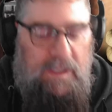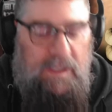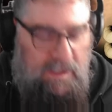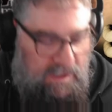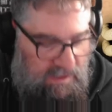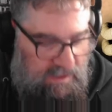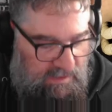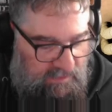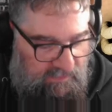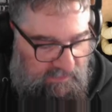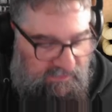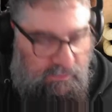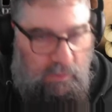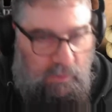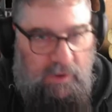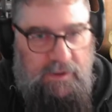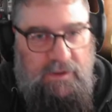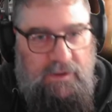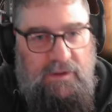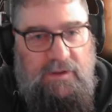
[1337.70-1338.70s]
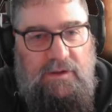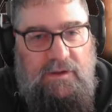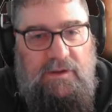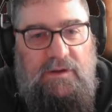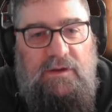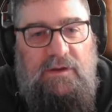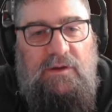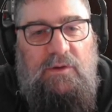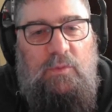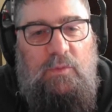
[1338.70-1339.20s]
In this one,
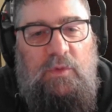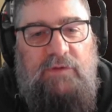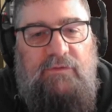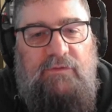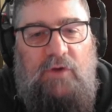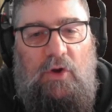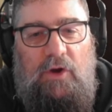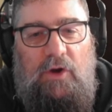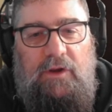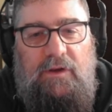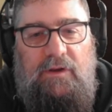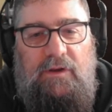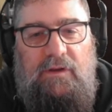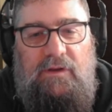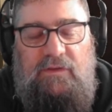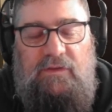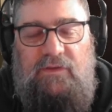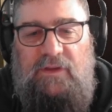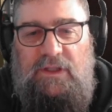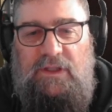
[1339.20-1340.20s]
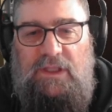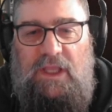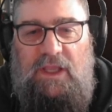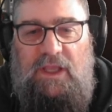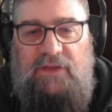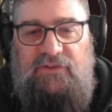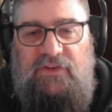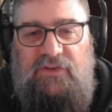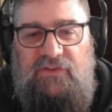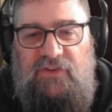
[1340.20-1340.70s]
we've got the
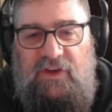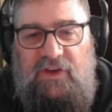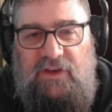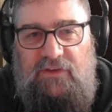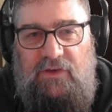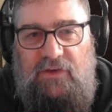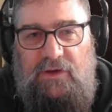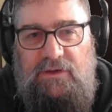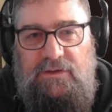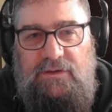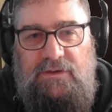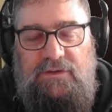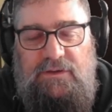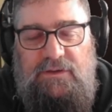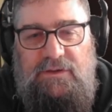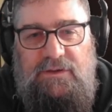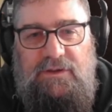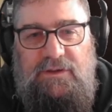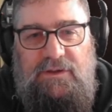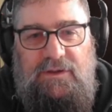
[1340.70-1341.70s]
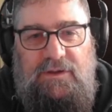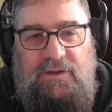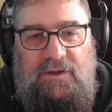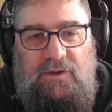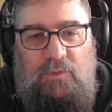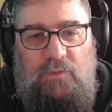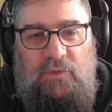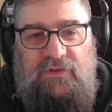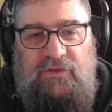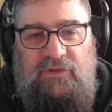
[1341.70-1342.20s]
large ejector,
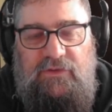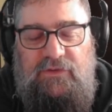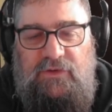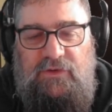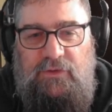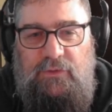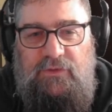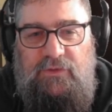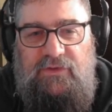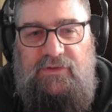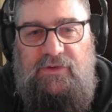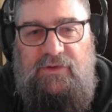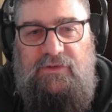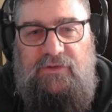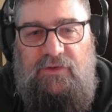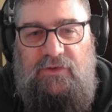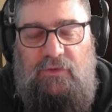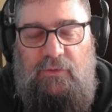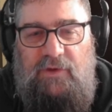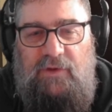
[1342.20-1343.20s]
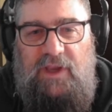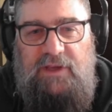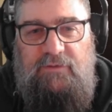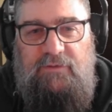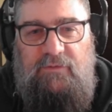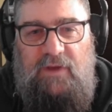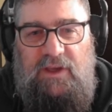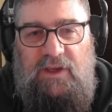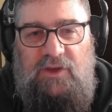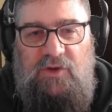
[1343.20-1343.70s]
which is used to create
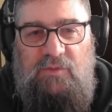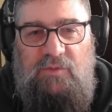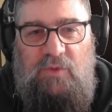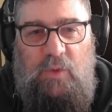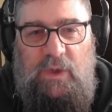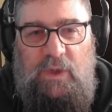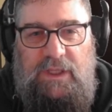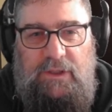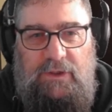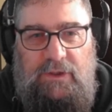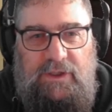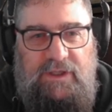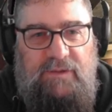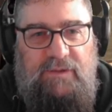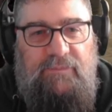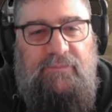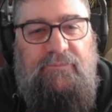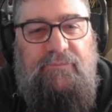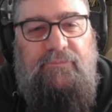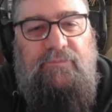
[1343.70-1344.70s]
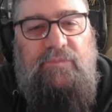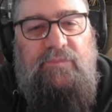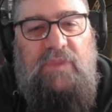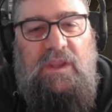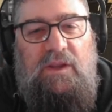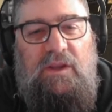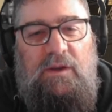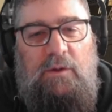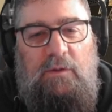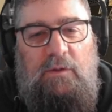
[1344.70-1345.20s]
vacuum quickly.
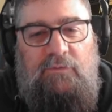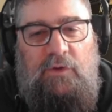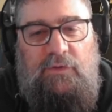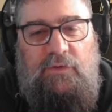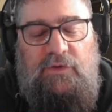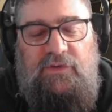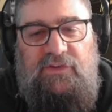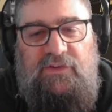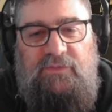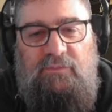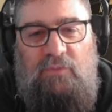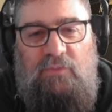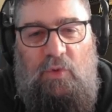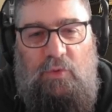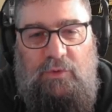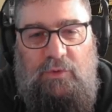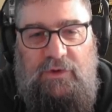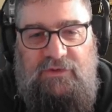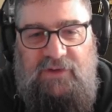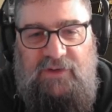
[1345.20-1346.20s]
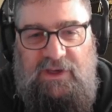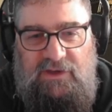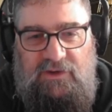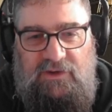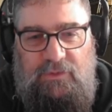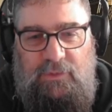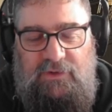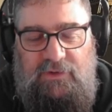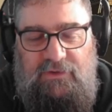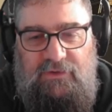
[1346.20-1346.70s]
We've got the small
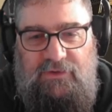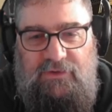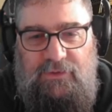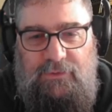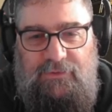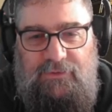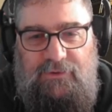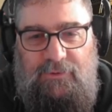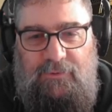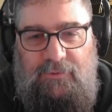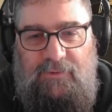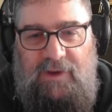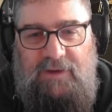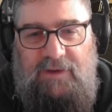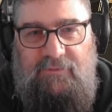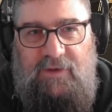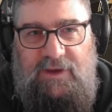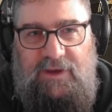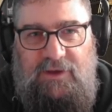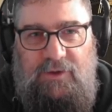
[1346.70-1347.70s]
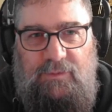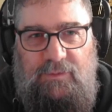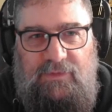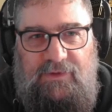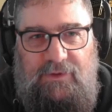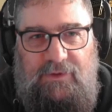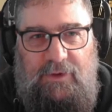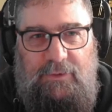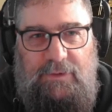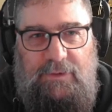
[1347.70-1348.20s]
ejector, which is used to create vacuum
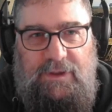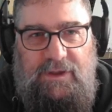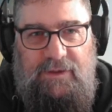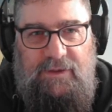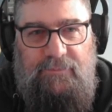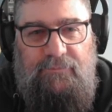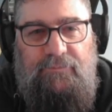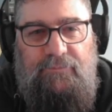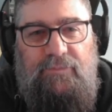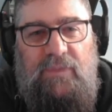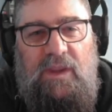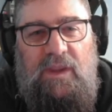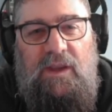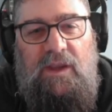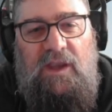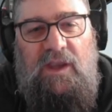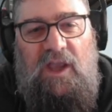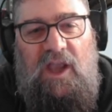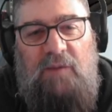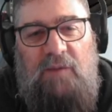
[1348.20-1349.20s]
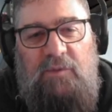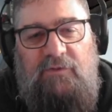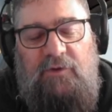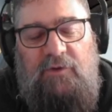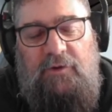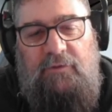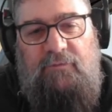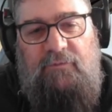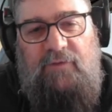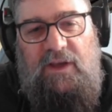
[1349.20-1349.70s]
slowly. And we've
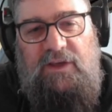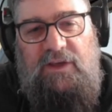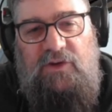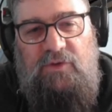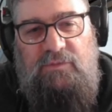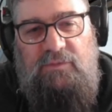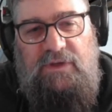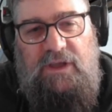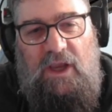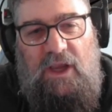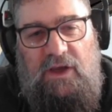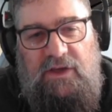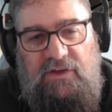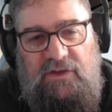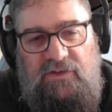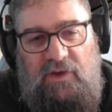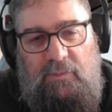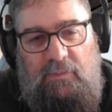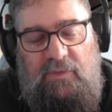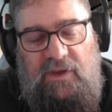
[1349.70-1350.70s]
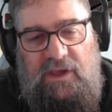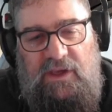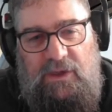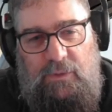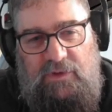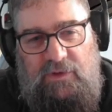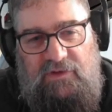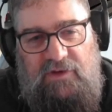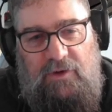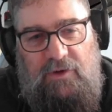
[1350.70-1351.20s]
got a vacuum gauge up there,
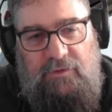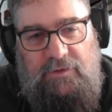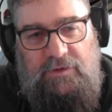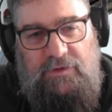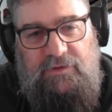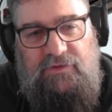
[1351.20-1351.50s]
which currently